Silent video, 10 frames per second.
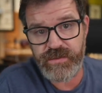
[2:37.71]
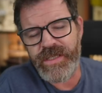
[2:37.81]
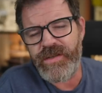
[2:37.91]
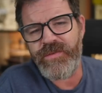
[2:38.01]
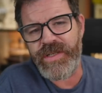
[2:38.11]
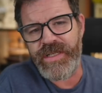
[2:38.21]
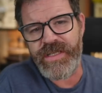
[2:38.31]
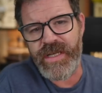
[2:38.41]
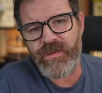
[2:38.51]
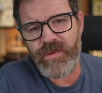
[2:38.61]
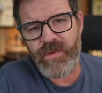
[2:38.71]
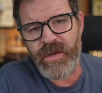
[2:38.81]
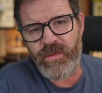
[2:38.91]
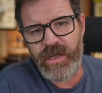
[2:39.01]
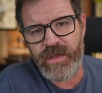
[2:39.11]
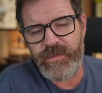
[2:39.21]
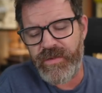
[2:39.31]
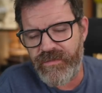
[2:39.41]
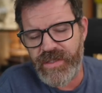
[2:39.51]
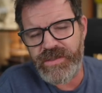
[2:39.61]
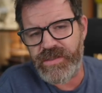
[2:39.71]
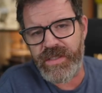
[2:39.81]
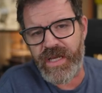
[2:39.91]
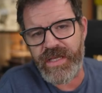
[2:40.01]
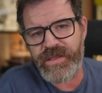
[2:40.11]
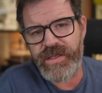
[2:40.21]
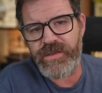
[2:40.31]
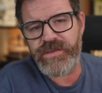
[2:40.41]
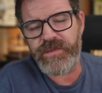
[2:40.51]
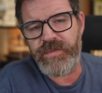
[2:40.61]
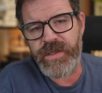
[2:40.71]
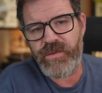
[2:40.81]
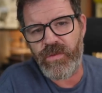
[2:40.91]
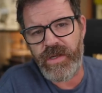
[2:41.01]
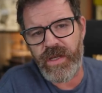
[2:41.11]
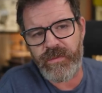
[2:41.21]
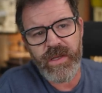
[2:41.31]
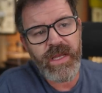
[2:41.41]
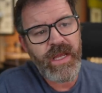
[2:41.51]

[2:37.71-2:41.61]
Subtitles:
You don't need to get one right away, but eventually I think you should pick one up